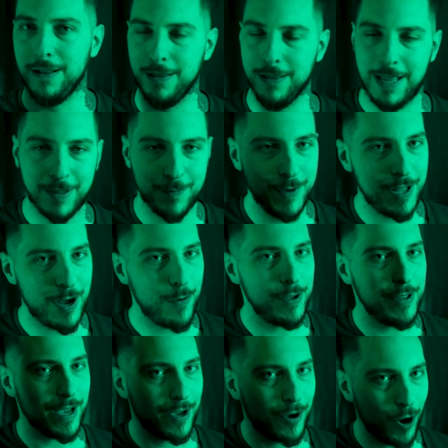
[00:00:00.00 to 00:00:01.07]
Let me know in
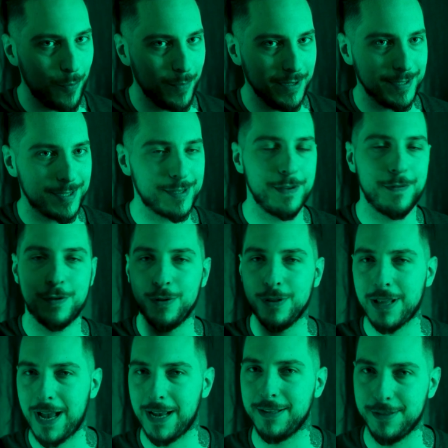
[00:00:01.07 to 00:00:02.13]
the comments if you
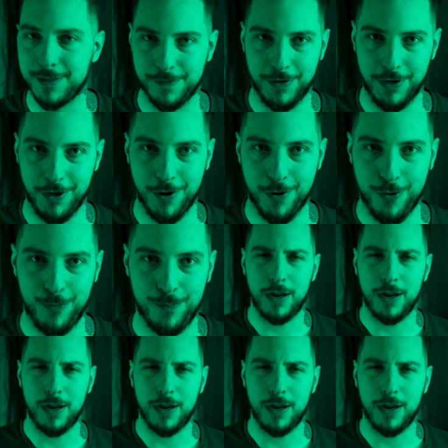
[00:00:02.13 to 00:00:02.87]
liked this video.